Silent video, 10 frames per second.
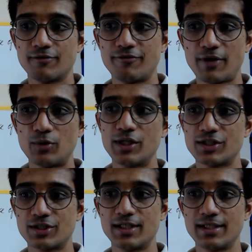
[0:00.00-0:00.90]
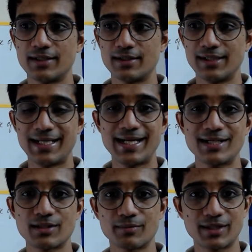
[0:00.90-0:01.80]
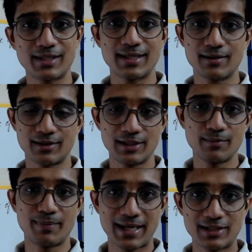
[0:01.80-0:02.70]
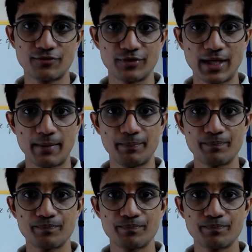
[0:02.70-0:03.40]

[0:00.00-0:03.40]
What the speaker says: foundationally laid some clear plans for them,